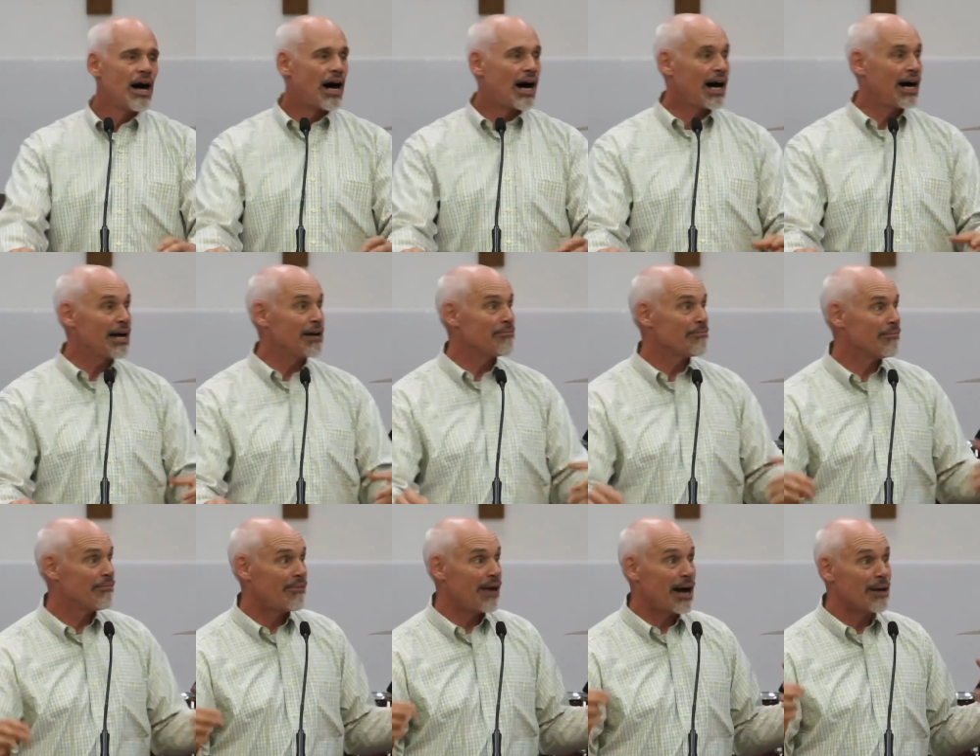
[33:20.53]
I'm
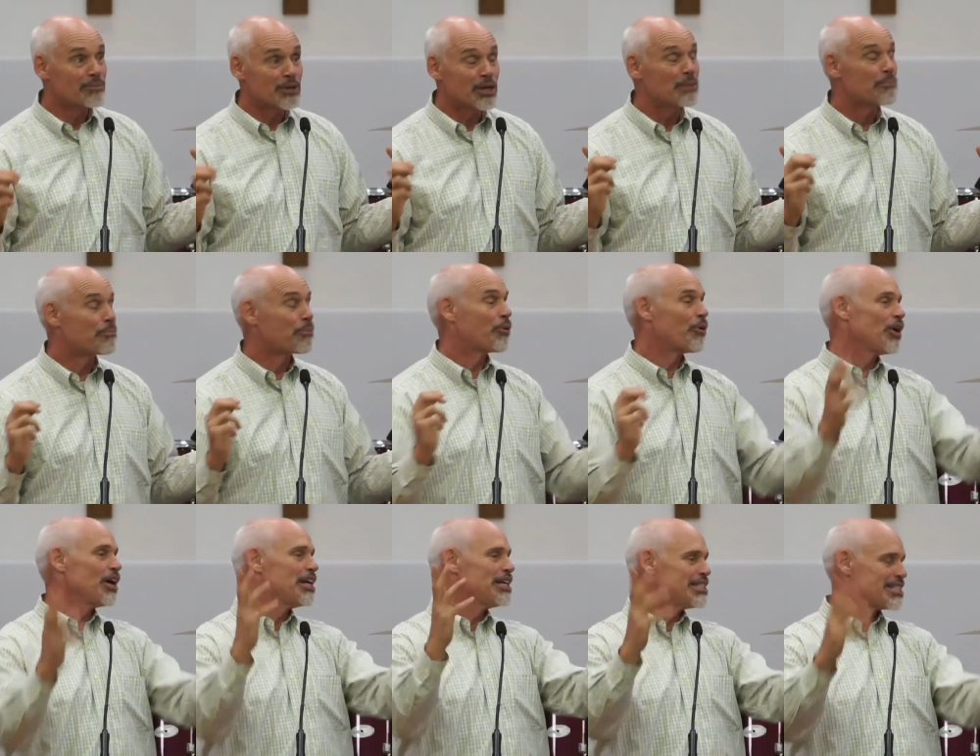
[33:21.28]
going to
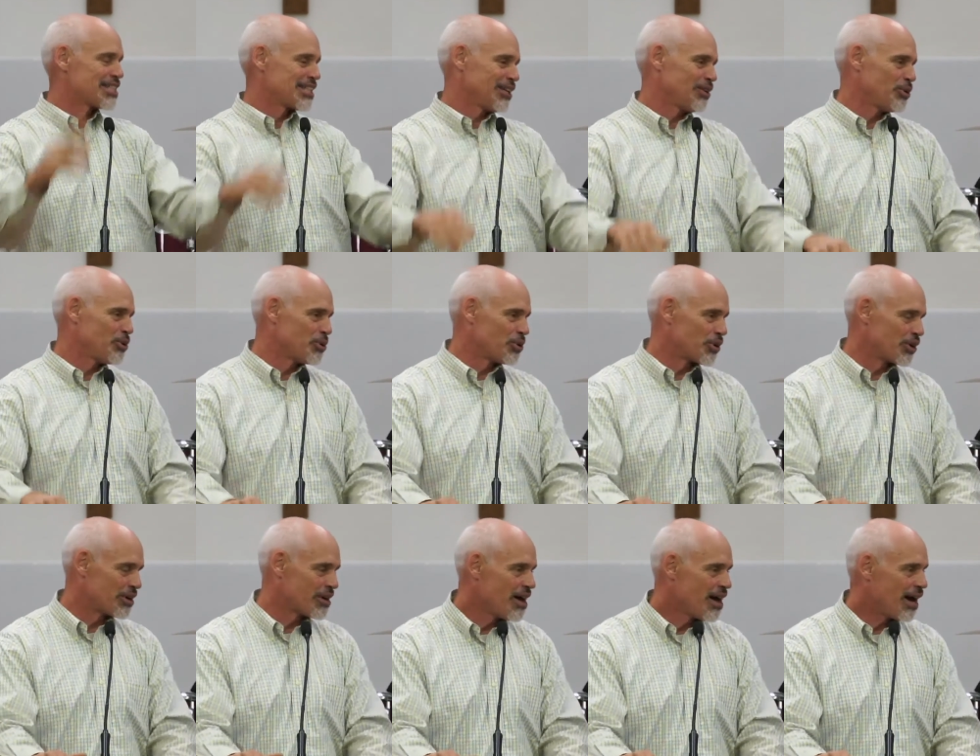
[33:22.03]
praise the
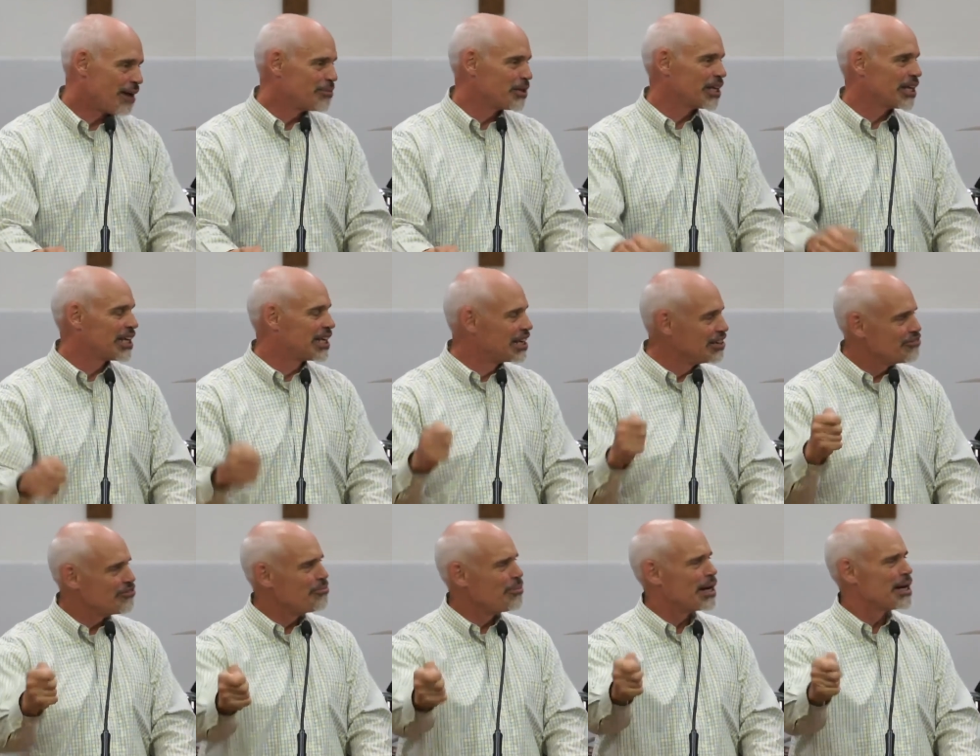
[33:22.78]
Lord. I'm going to
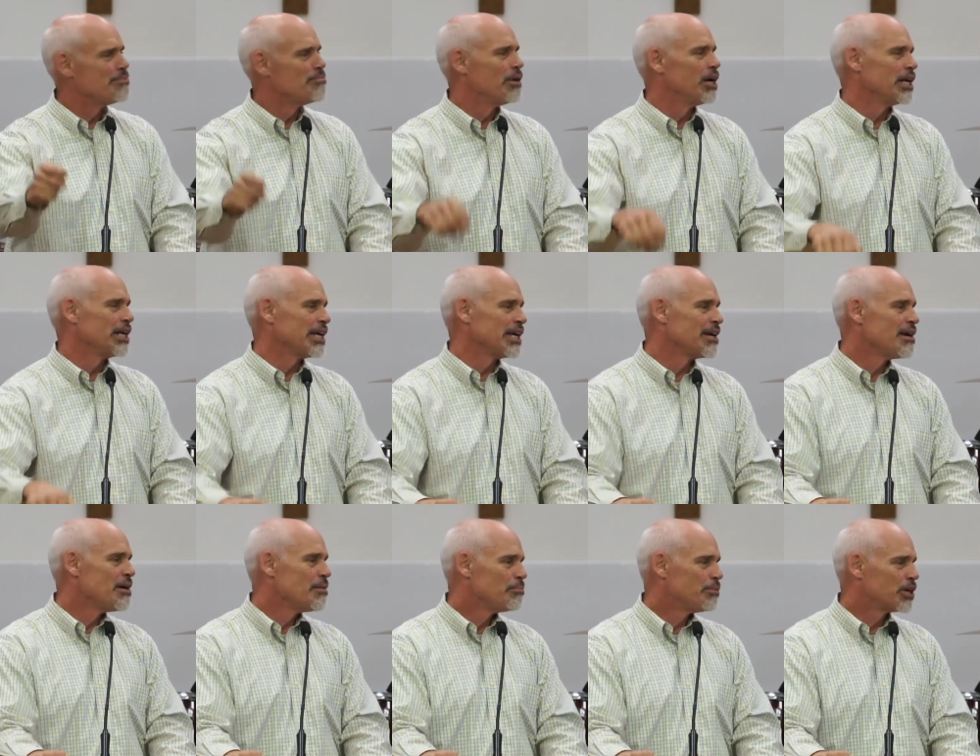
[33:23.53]
give my money
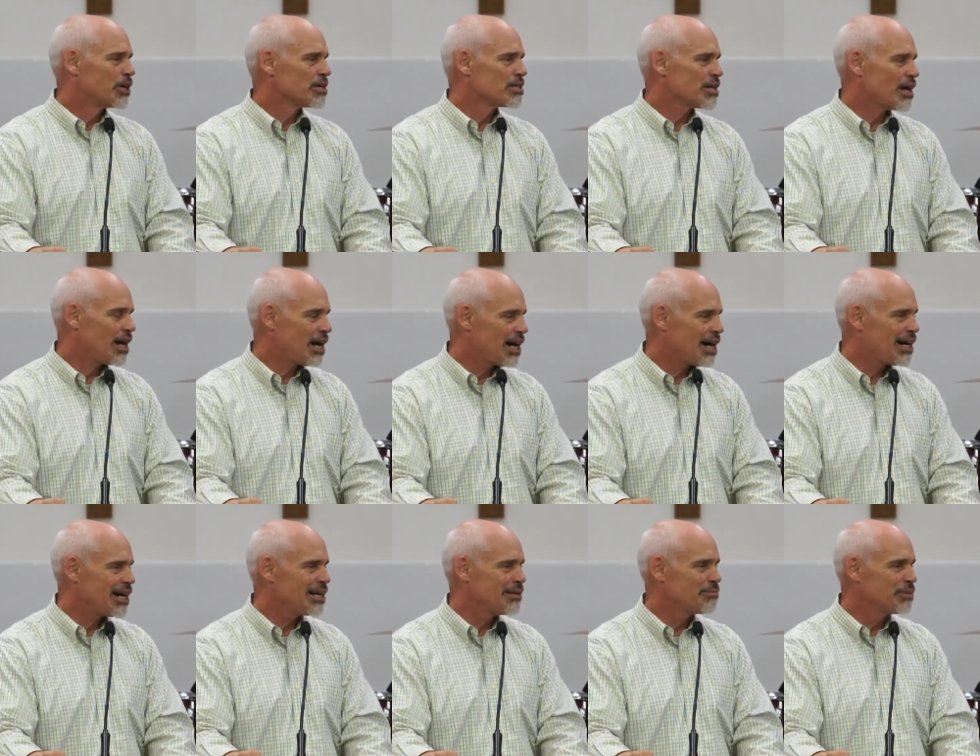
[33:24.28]
because
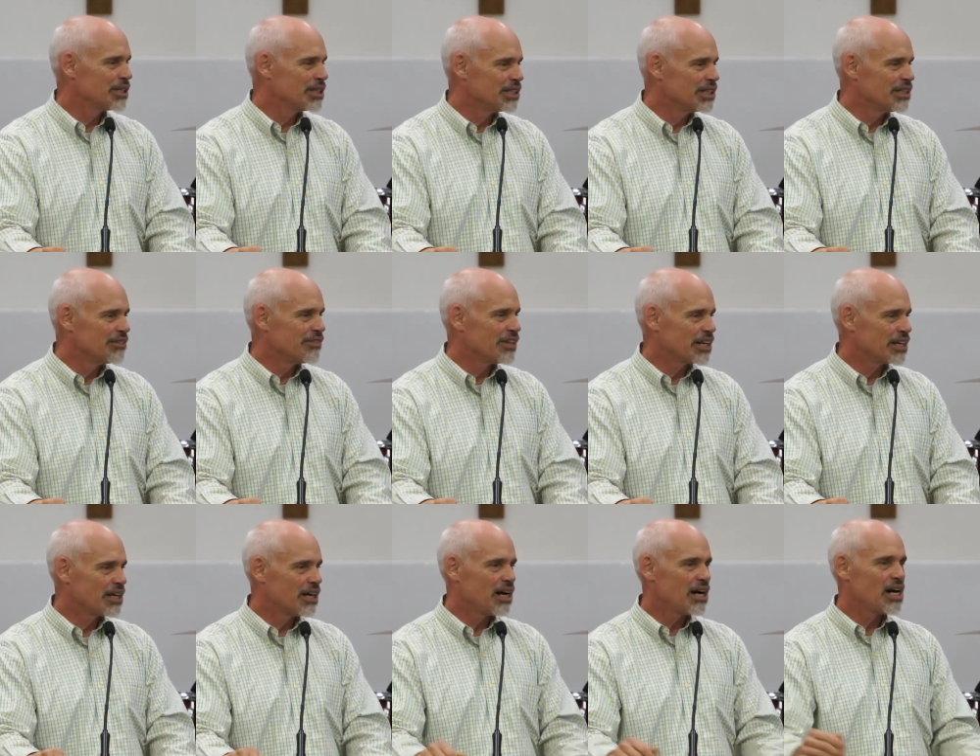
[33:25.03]
I believe
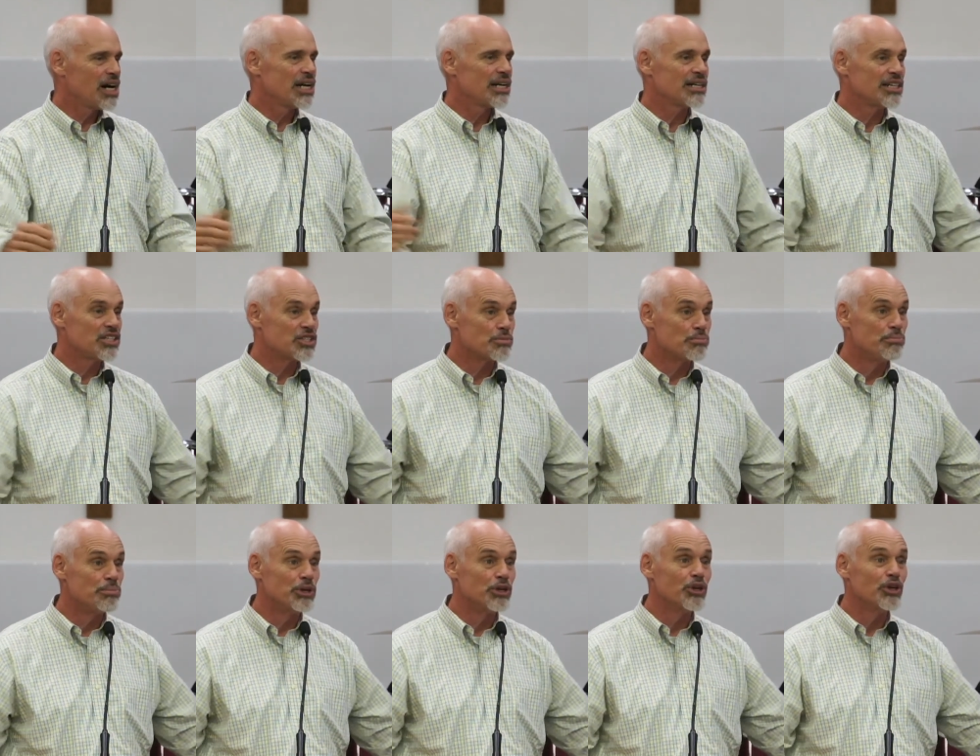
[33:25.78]
that God is
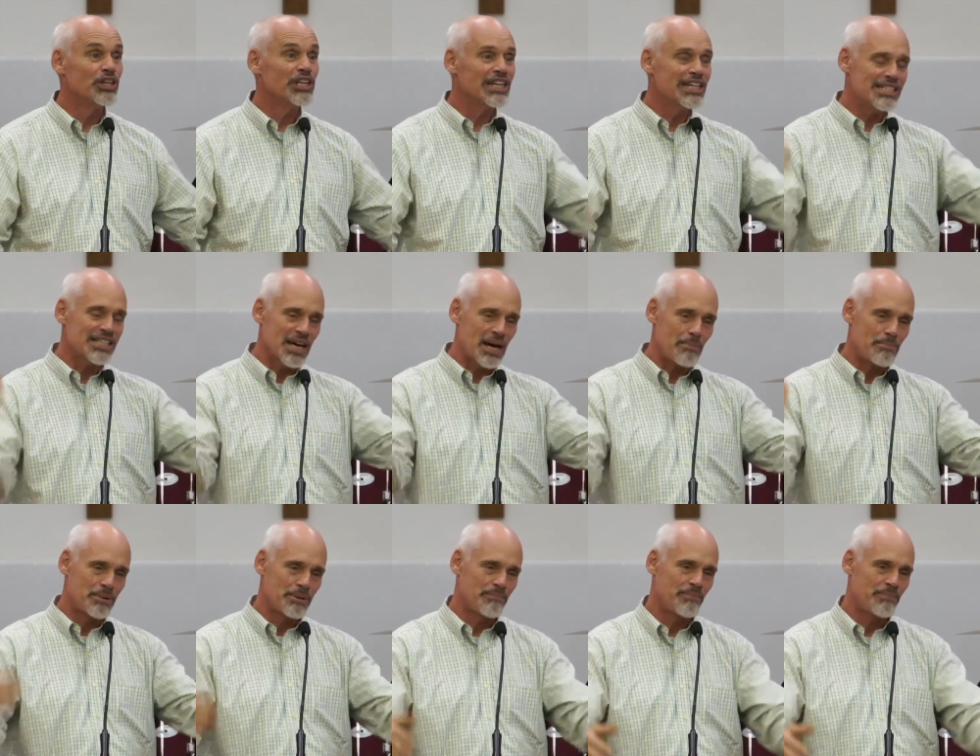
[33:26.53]
building us up